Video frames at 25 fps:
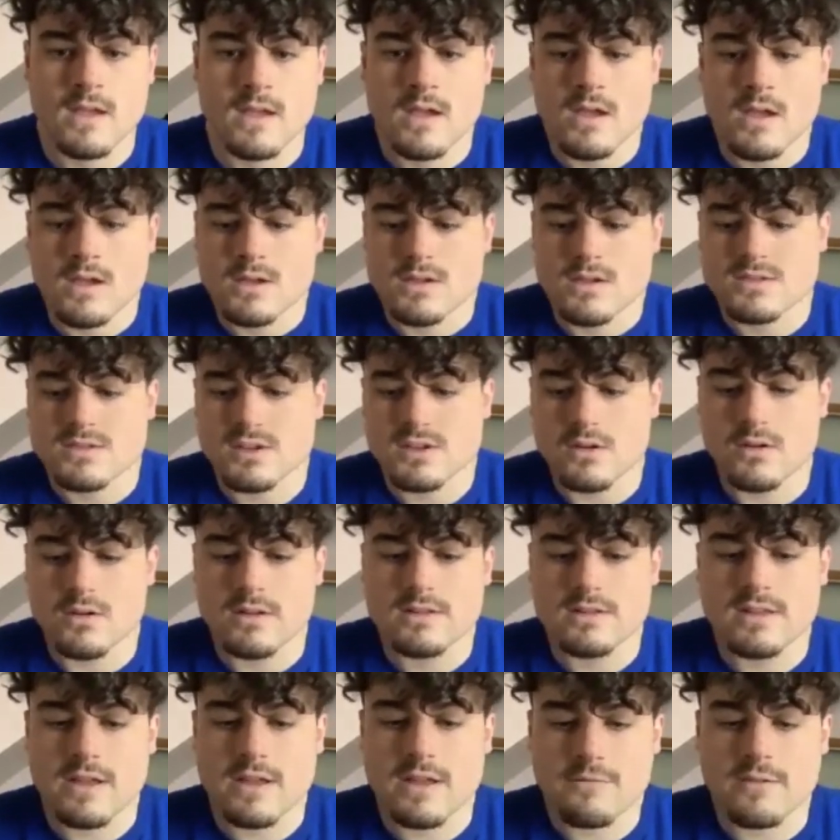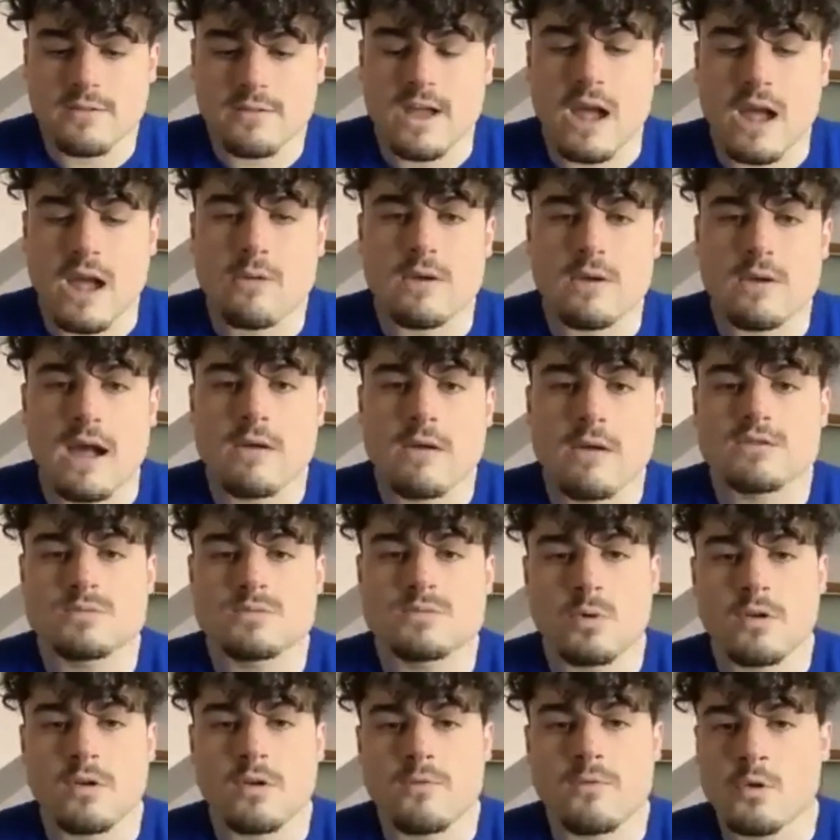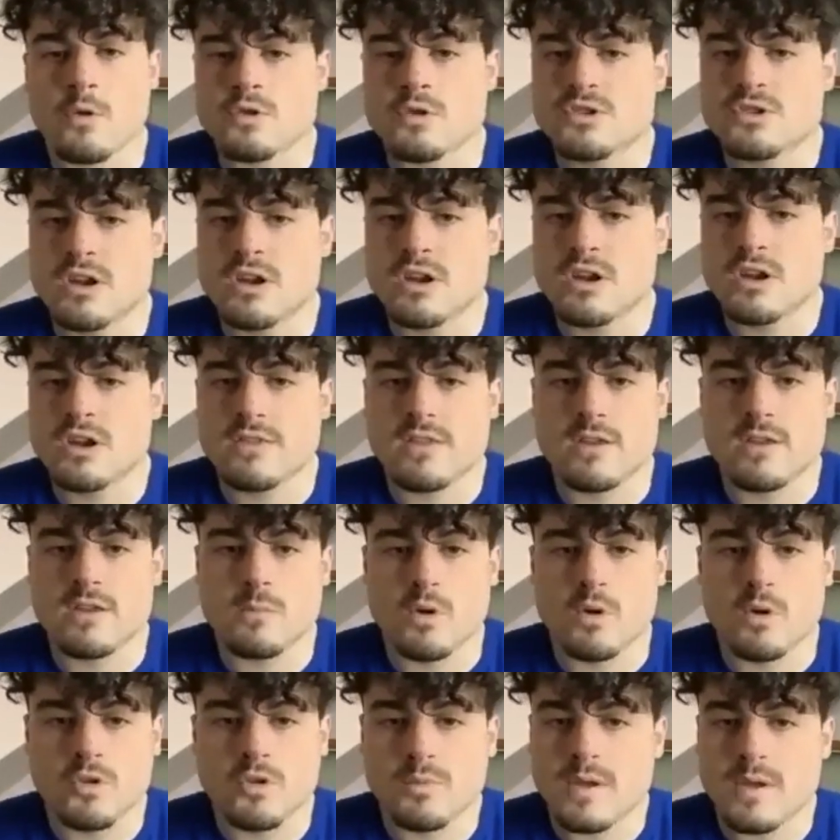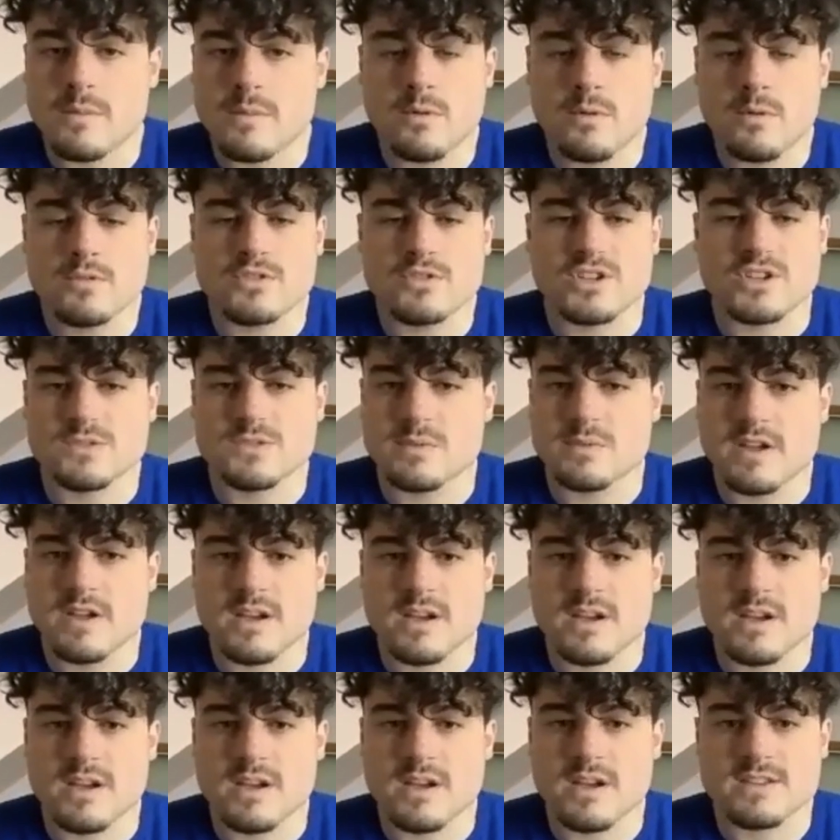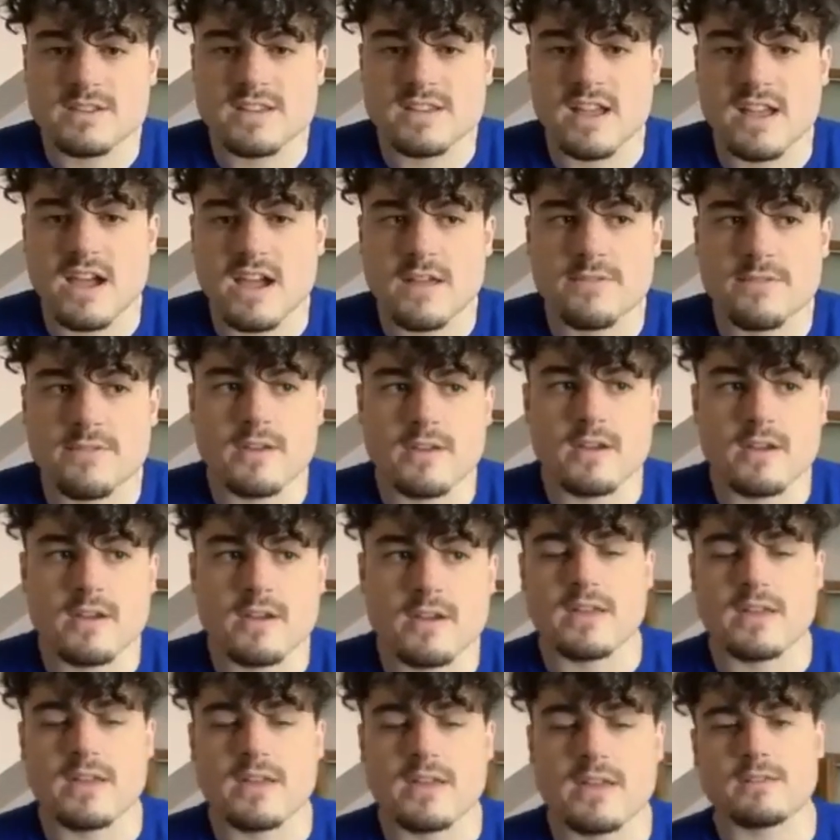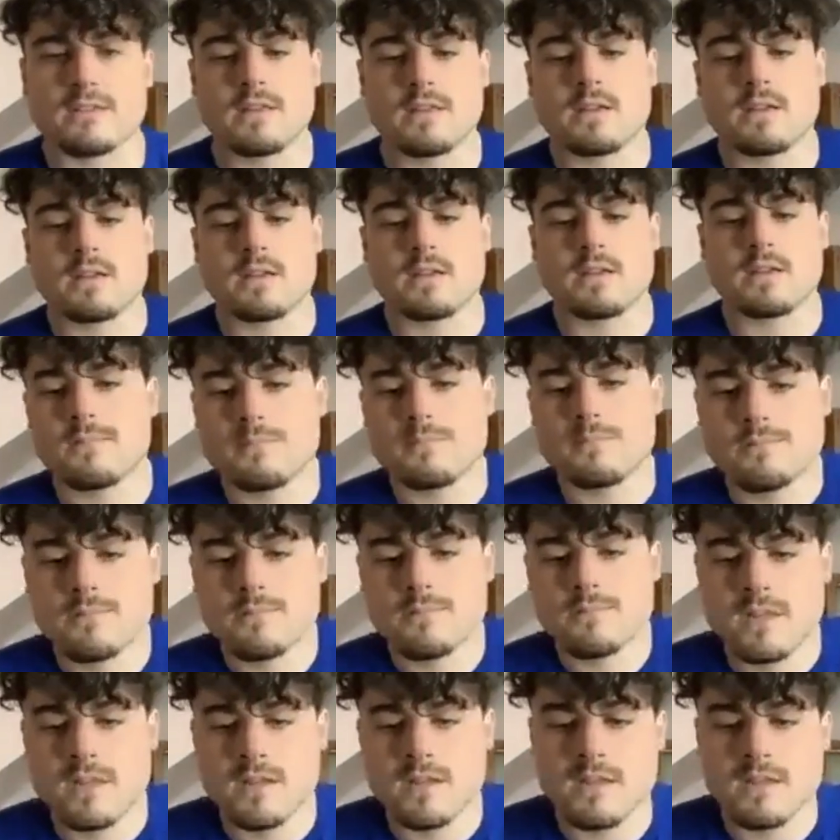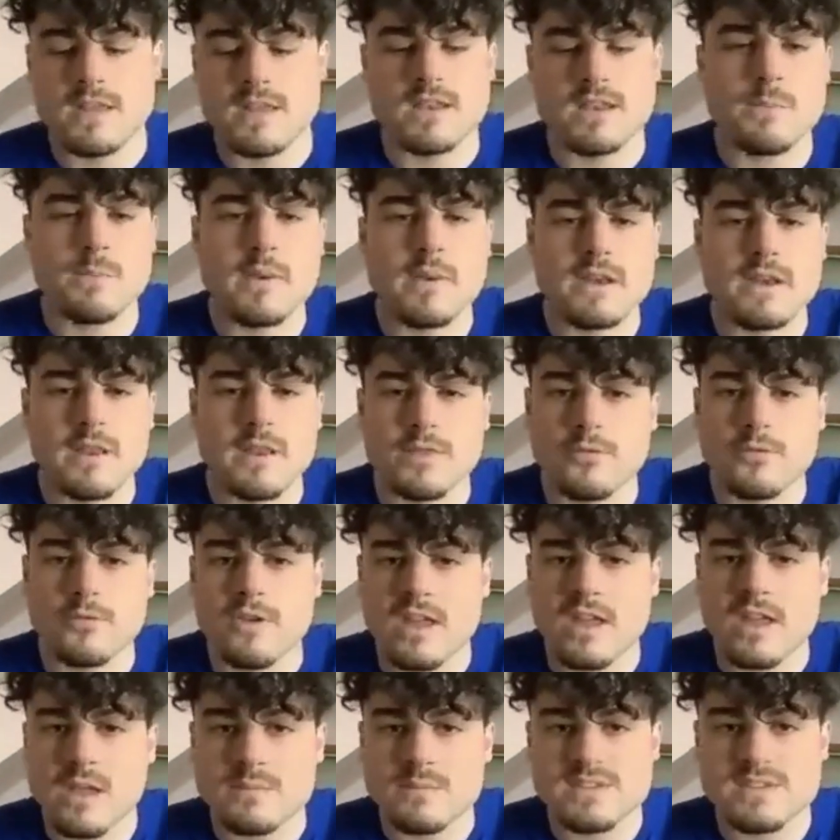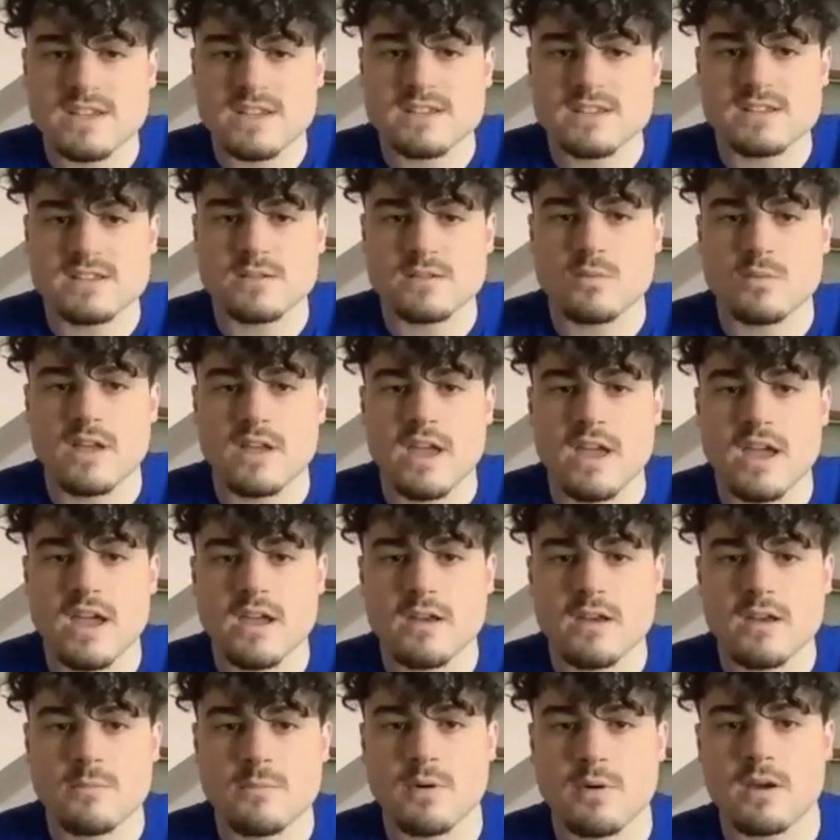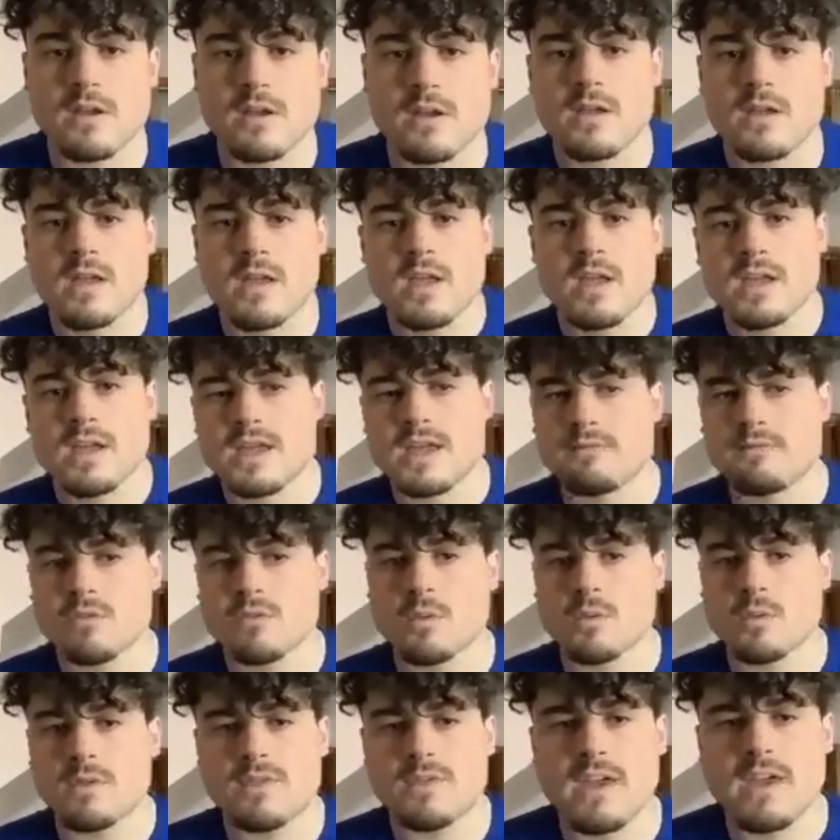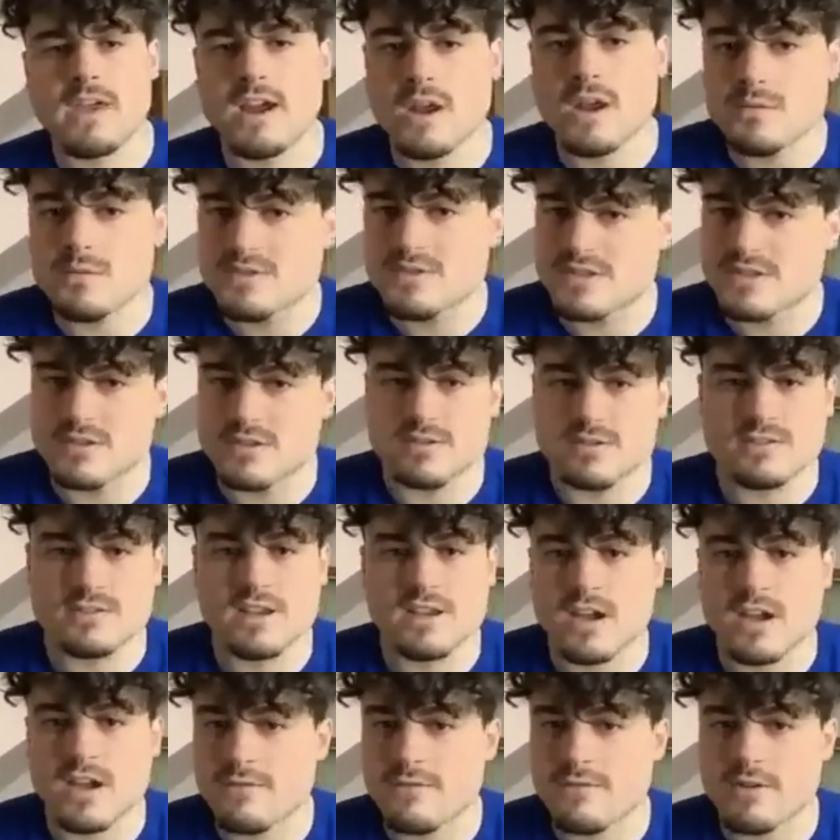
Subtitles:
So it definitely, I was more fortunate than most people just because of the independent 3-game season we had. But even with that, it was still tough.